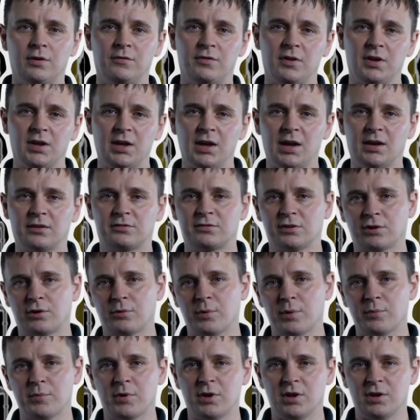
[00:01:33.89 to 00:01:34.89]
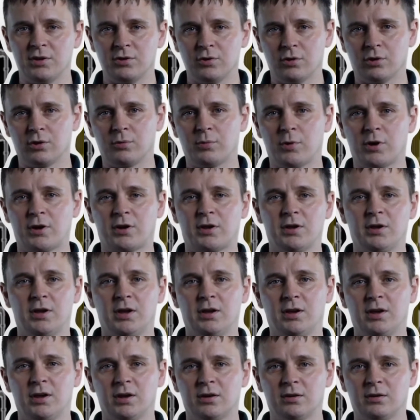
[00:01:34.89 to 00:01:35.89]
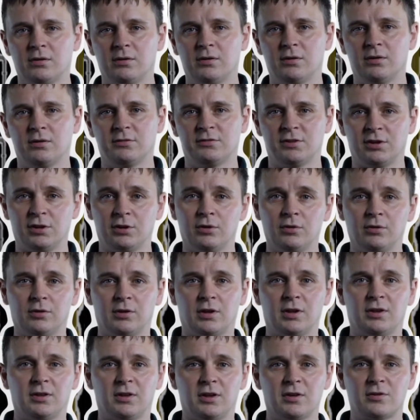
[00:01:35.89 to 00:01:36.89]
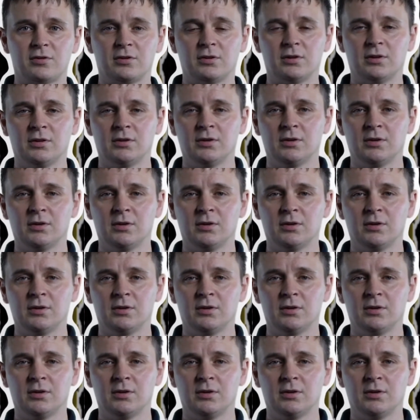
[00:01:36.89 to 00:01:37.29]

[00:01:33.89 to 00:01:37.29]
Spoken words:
if the EX equipment in your working area is in good condition?